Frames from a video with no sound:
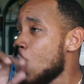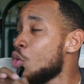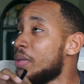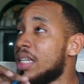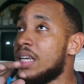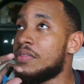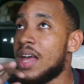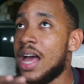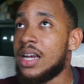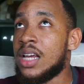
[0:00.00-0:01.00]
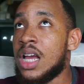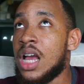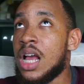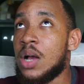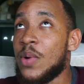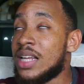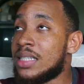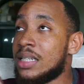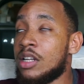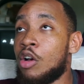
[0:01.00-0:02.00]
who believe that when a
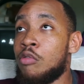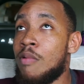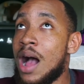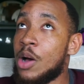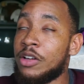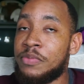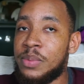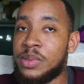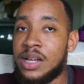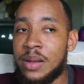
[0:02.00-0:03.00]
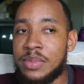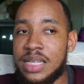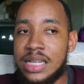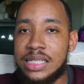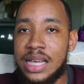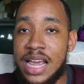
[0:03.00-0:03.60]
certain crowd of people comes into